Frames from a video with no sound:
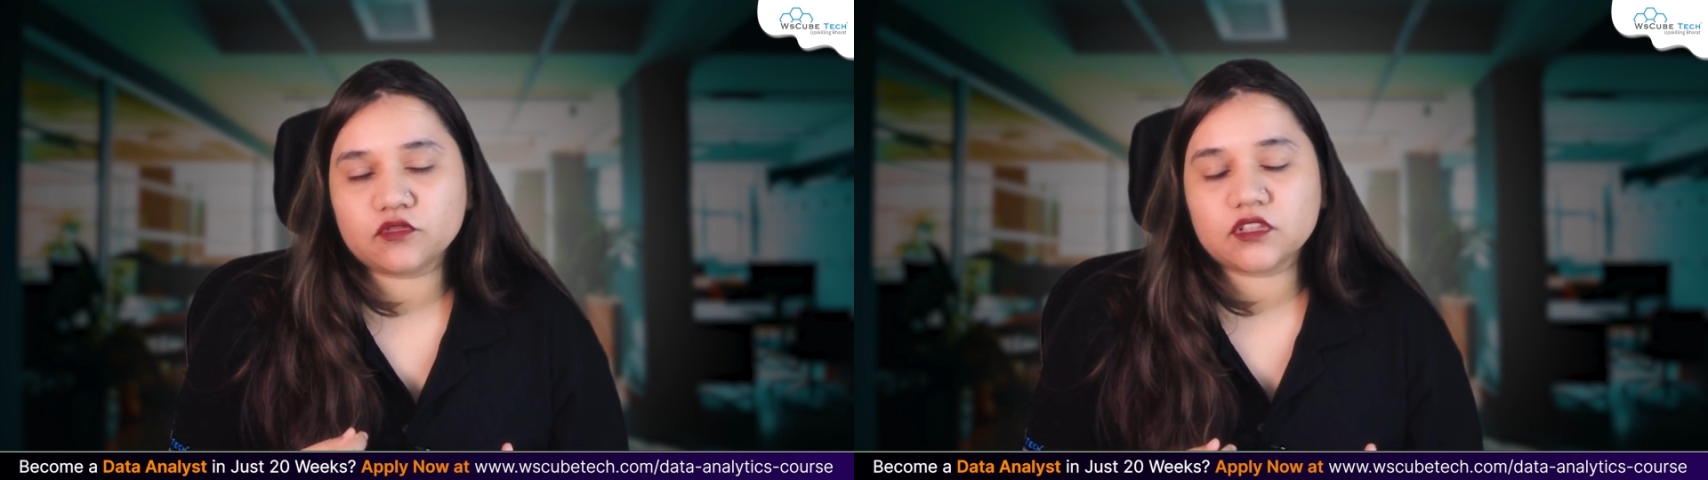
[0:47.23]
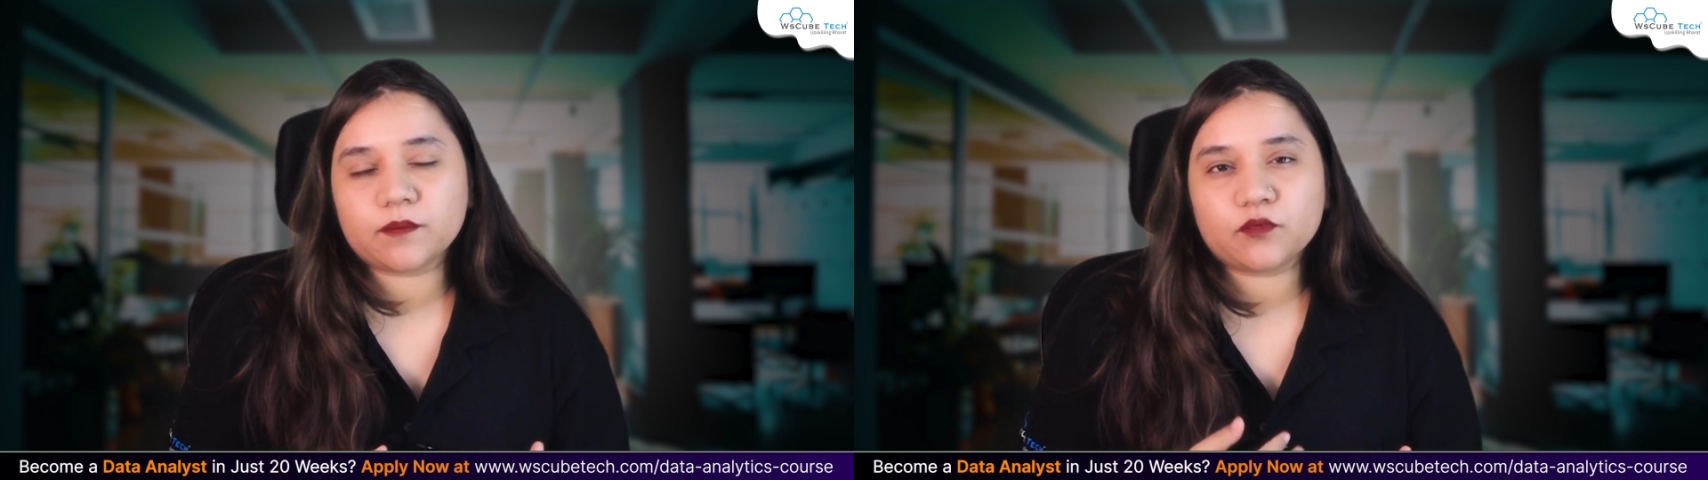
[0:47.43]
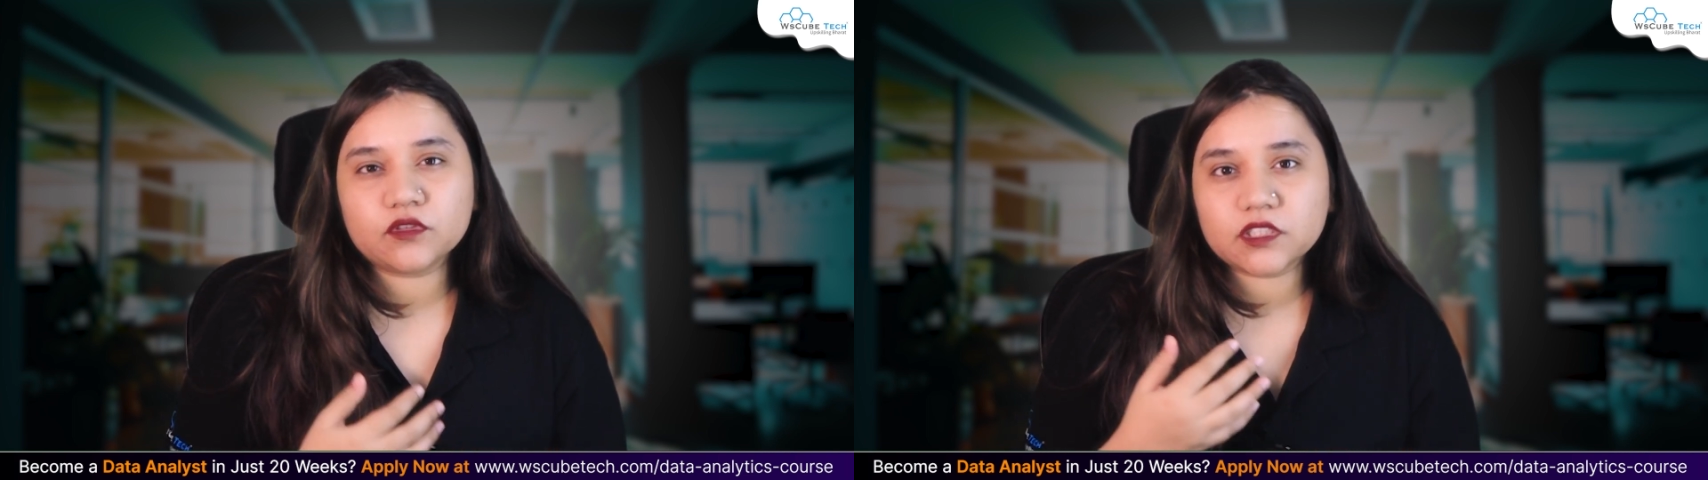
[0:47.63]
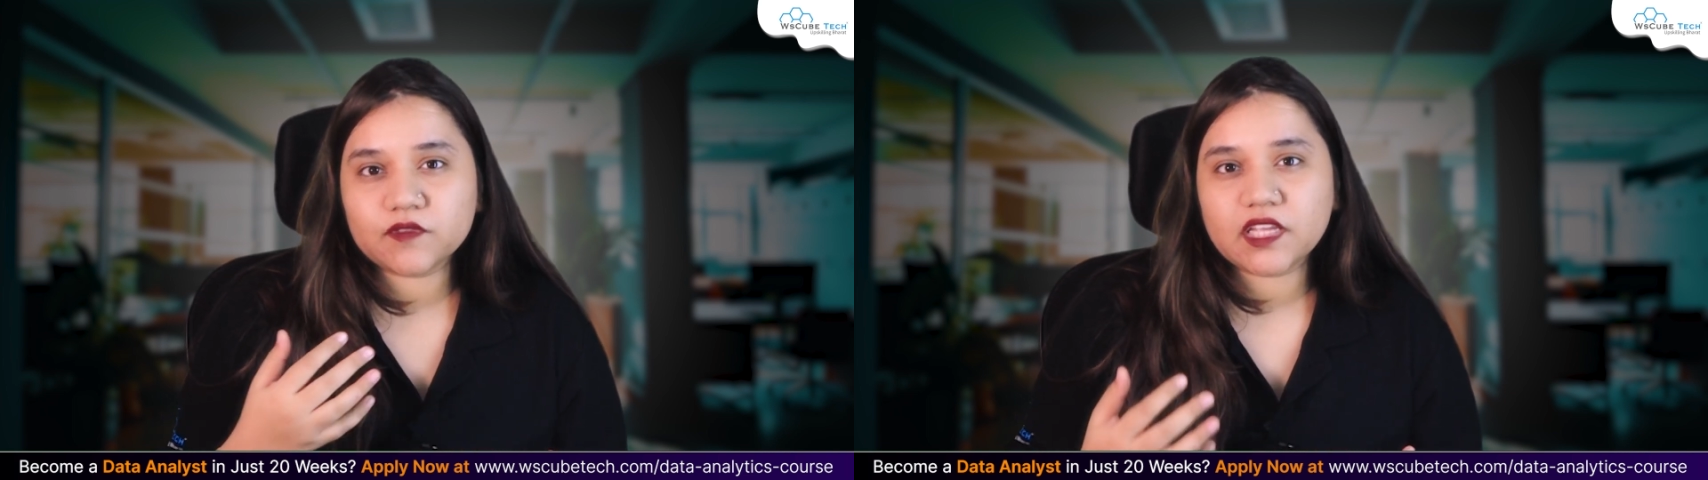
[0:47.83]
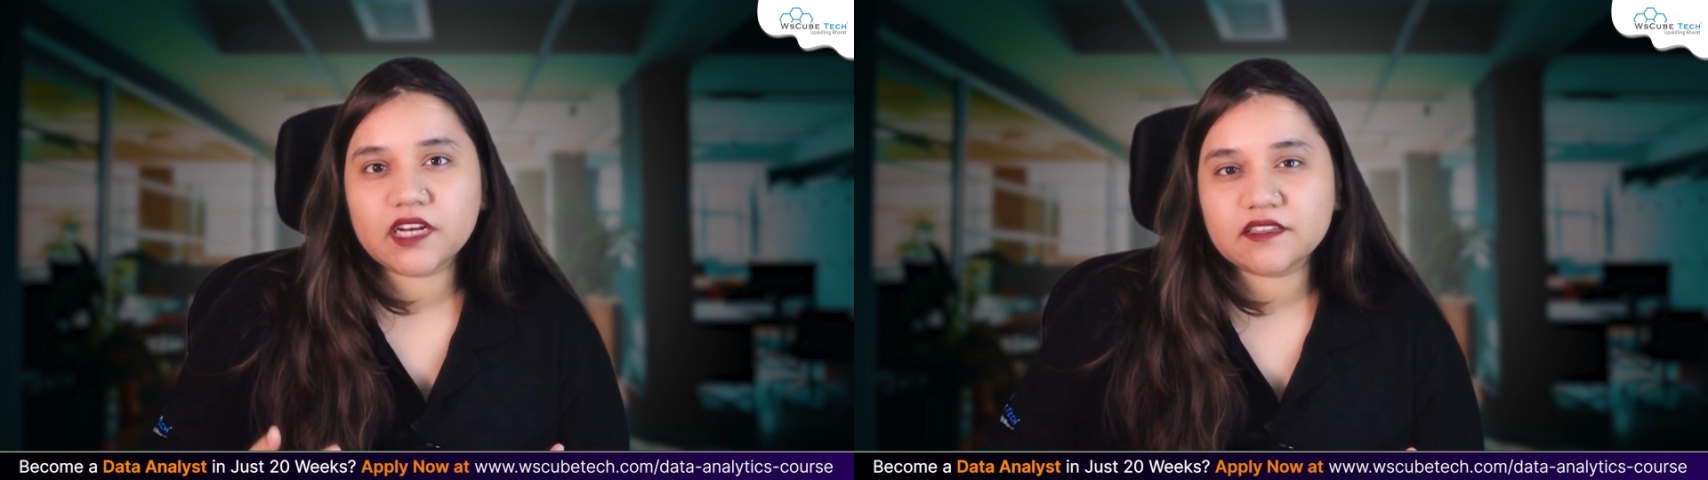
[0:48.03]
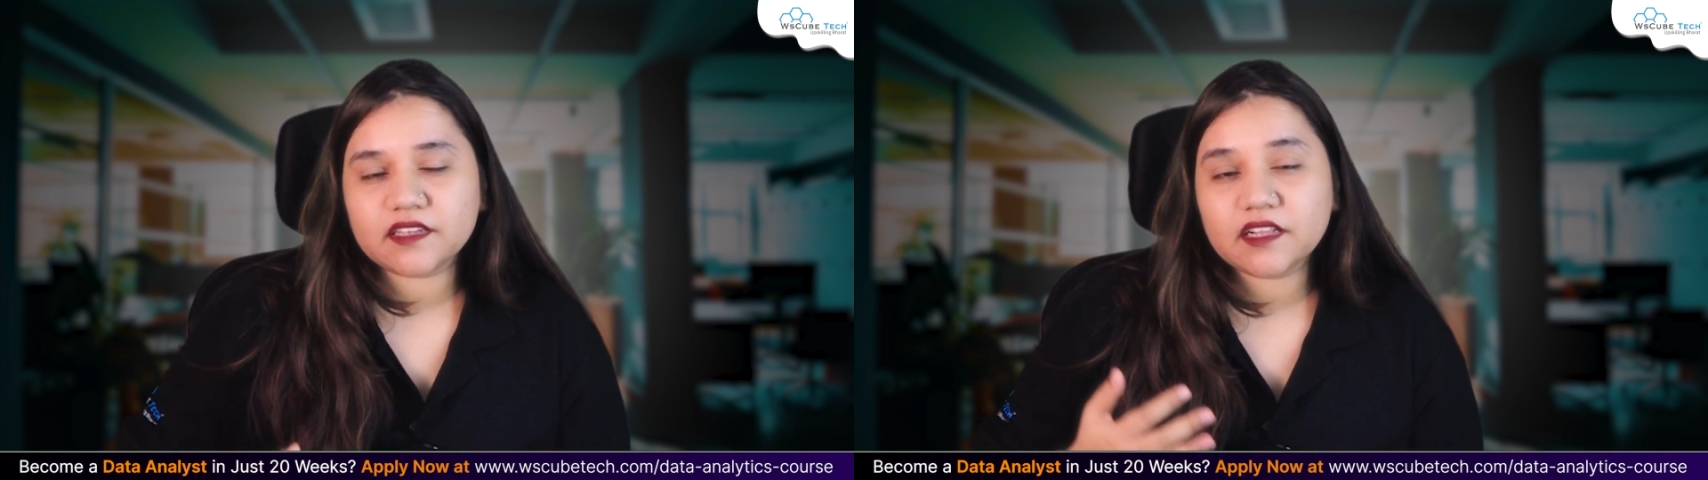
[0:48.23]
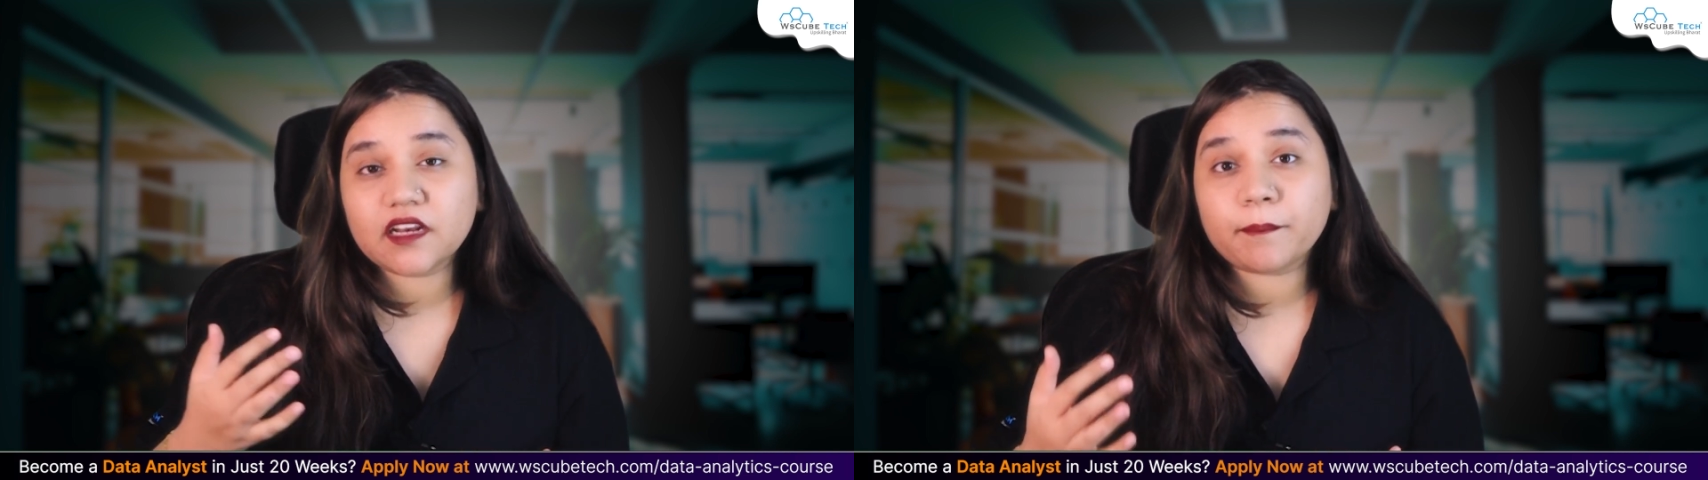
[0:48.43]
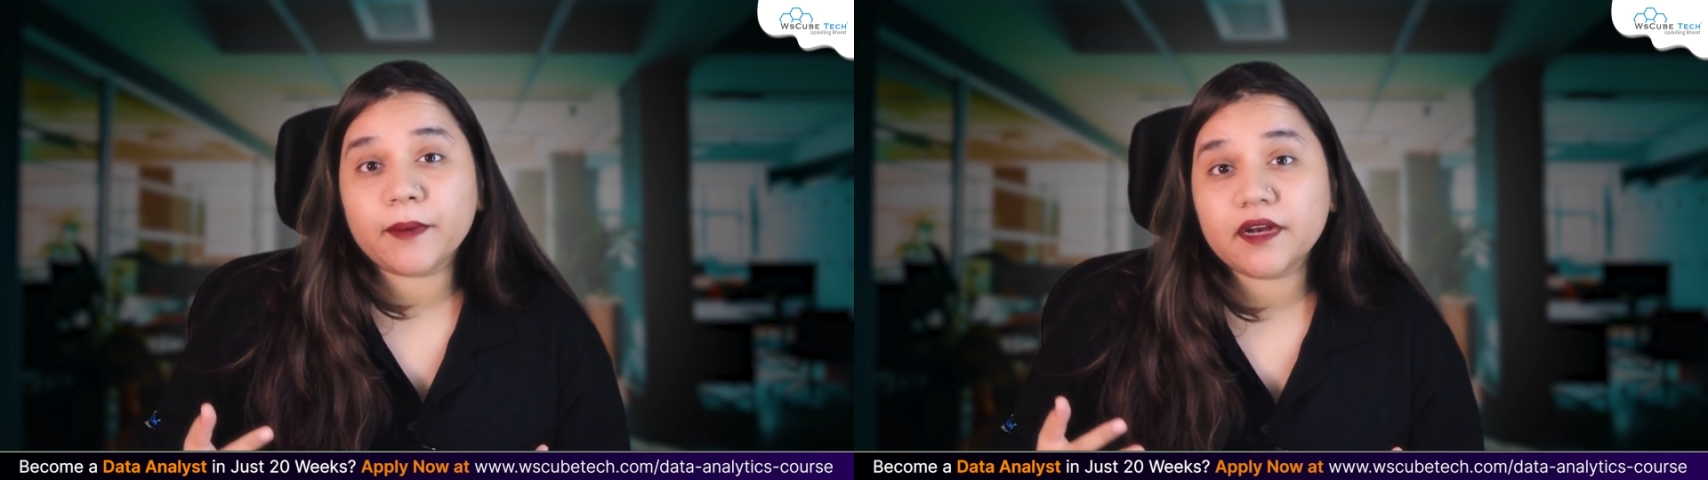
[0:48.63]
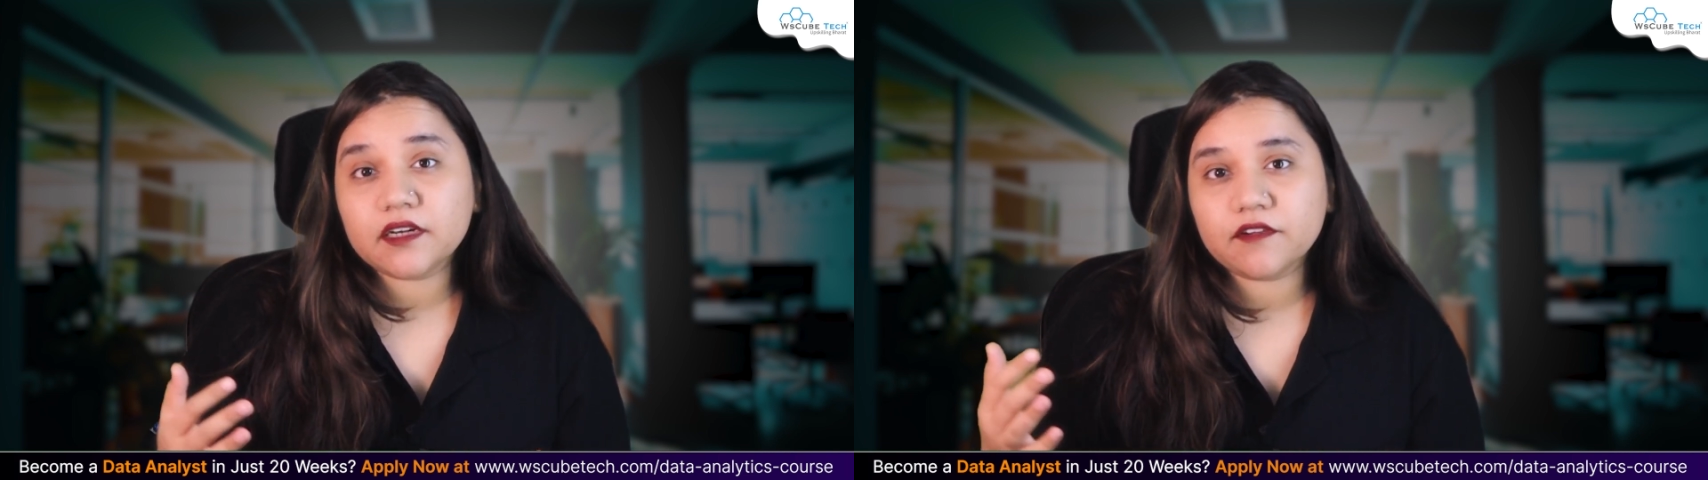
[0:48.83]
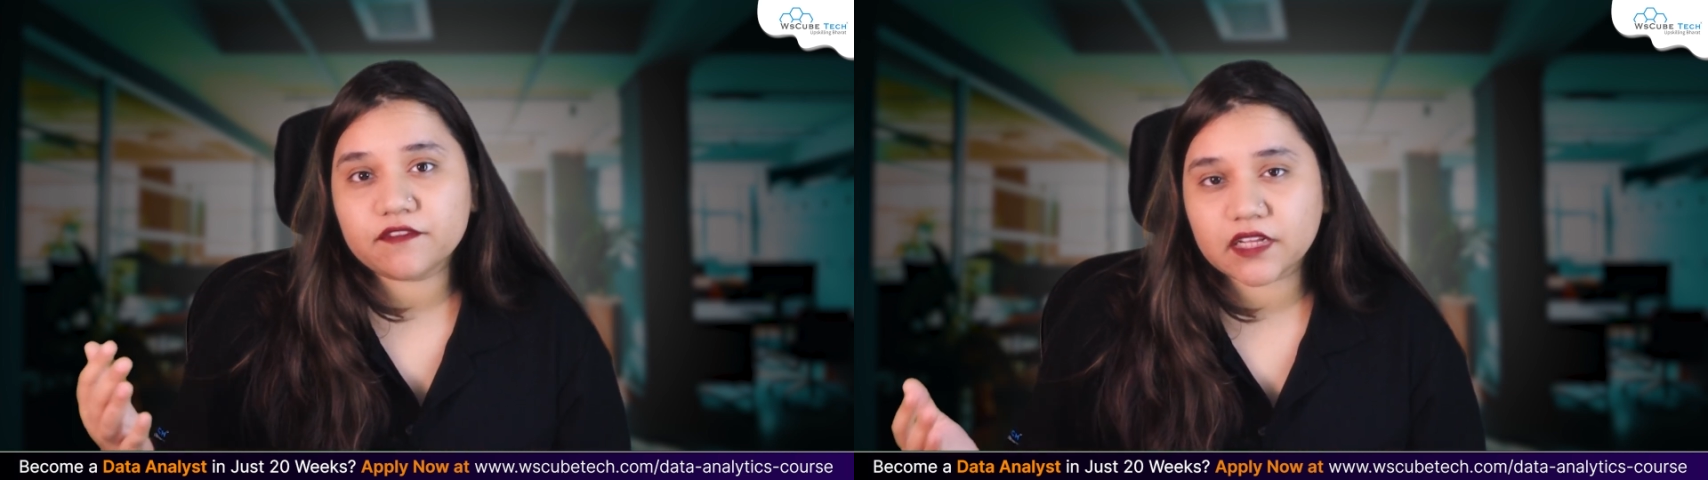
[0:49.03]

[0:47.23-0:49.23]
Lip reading: So suppose if there is any repetitive